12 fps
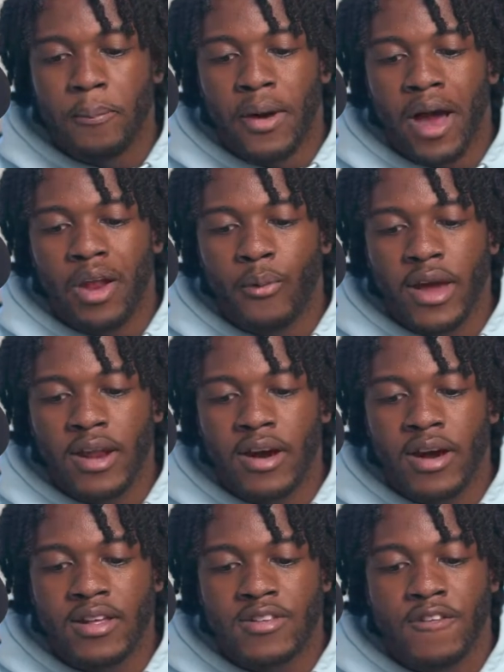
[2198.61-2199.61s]
by the way, the
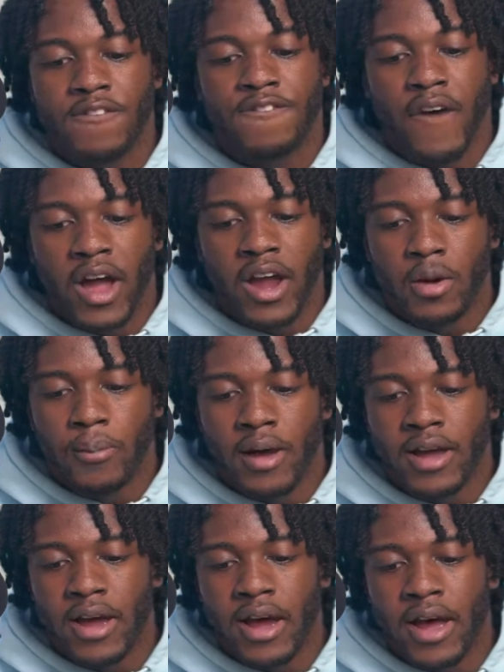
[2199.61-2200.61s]
hoodies are fire, my
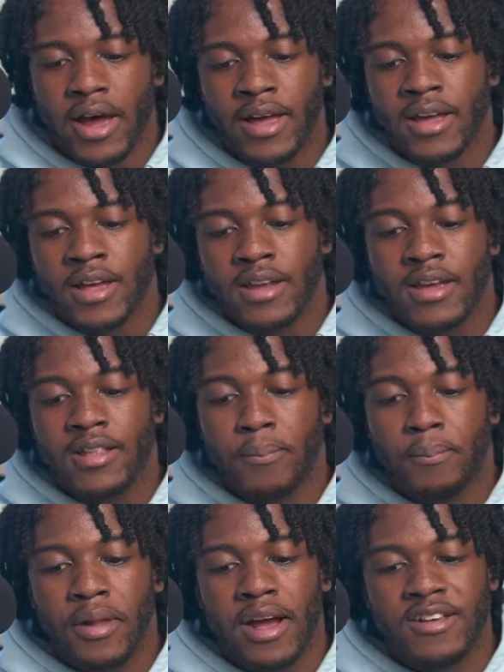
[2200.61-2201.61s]
guy. Need the
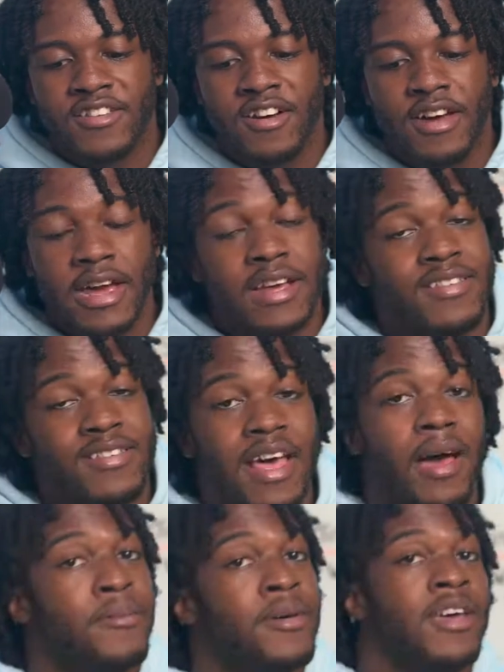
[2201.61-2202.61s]
black John ASAP.